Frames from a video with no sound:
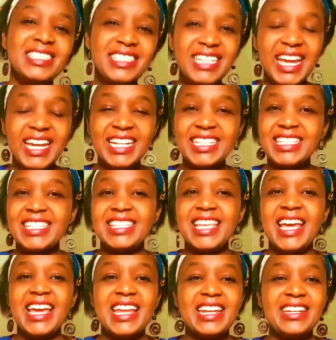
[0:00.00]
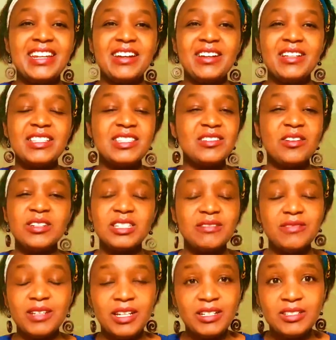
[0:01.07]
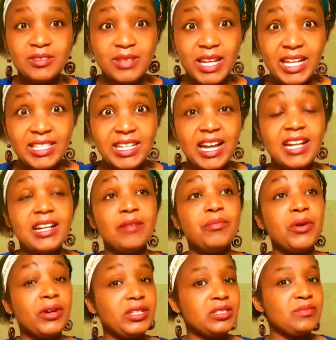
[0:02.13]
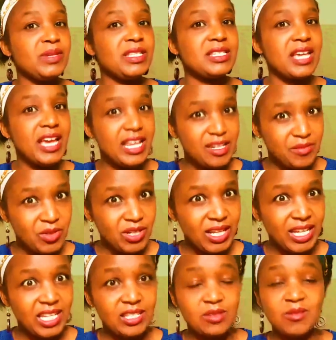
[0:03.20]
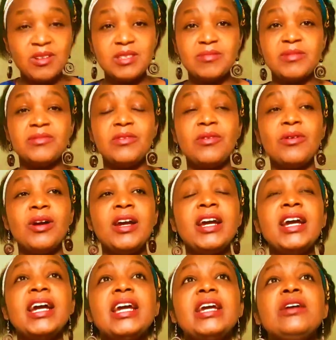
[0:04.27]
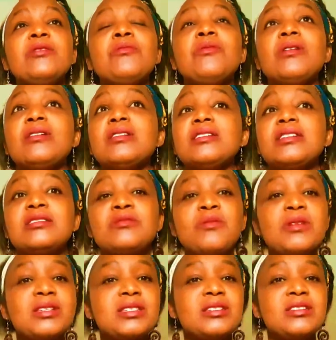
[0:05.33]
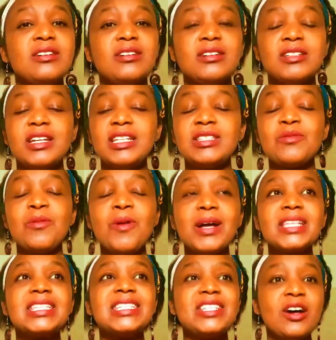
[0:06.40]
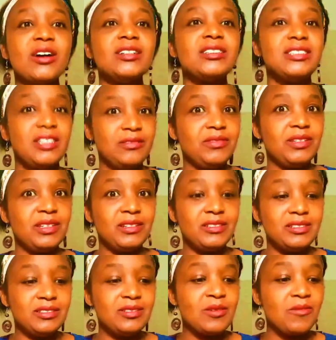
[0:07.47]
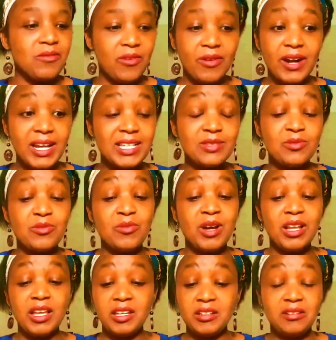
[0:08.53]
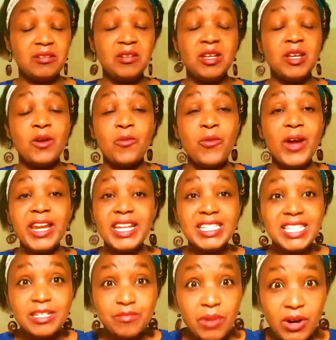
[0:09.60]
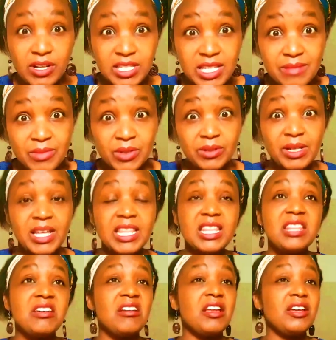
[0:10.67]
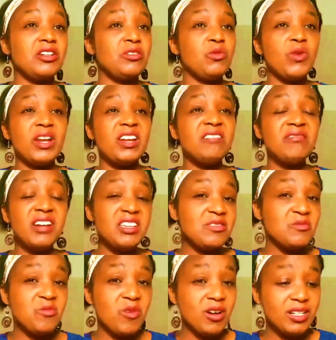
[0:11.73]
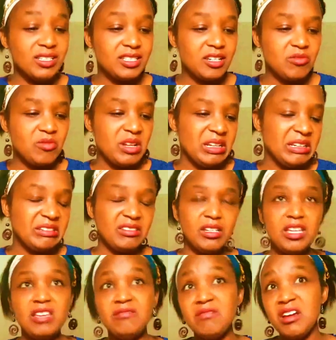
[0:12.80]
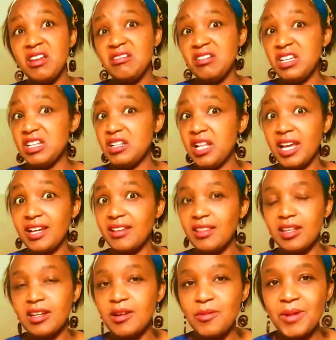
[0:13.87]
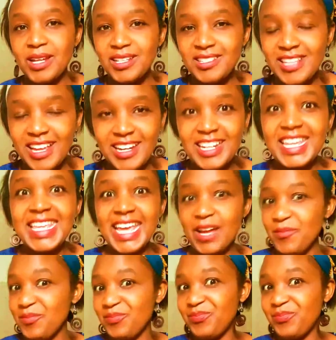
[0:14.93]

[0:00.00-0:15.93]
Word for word: dates and uh, it's not difficult to get an appointment anymore like it was before it was it was not it was not difficult so for us we were like when is it possible? And they're like, whenever you want. And we're like, even in like three weeks? And yeah.